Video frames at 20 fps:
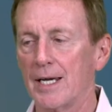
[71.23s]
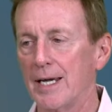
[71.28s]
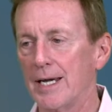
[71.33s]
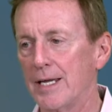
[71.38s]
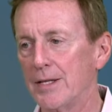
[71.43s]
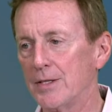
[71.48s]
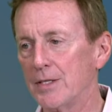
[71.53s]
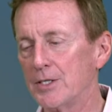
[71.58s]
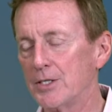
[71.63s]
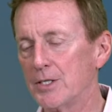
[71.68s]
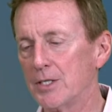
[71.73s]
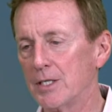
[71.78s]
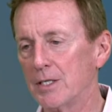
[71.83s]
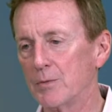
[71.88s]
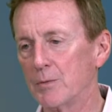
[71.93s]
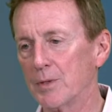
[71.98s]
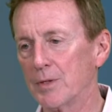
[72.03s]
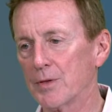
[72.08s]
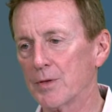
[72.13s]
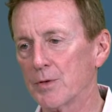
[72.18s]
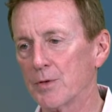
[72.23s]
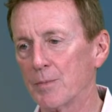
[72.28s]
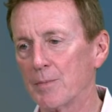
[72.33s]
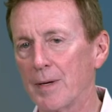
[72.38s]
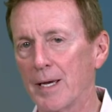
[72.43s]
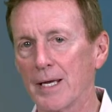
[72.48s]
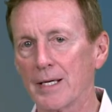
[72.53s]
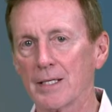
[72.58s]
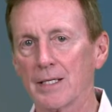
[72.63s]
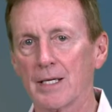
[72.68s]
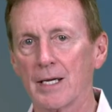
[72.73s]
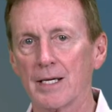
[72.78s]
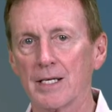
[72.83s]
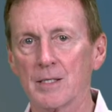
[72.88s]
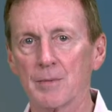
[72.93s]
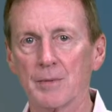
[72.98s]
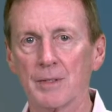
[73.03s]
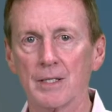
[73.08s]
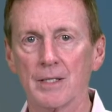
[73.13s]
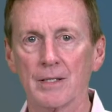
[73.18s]
And then she went through a bad
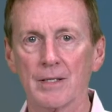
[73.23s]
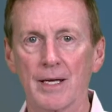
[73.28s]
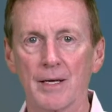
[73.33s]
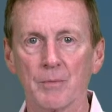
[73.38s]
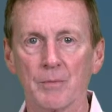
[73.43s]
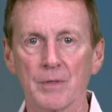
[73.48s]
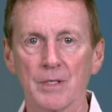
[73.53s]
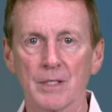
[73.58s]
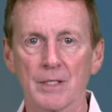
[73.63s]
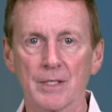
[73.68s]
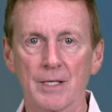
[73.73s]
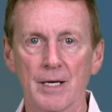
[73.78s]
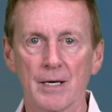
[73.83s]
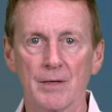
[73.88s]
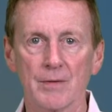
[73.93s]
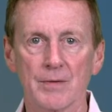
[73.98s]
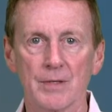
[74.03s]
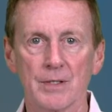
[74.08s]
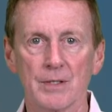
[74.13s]
engagement, and that went south.